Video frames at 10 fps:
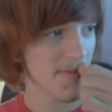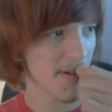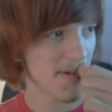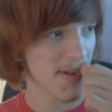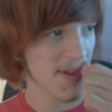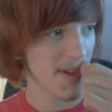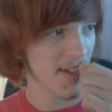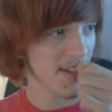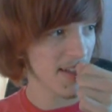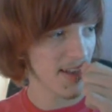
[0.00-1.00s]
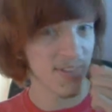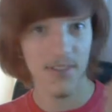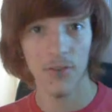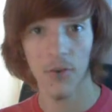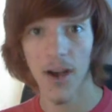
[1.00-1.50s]
about? I don't
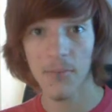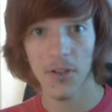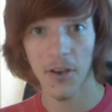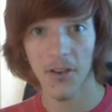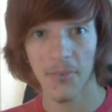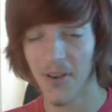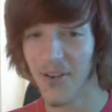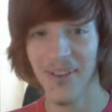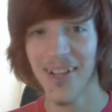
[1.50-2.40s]
even know what I'm talking about.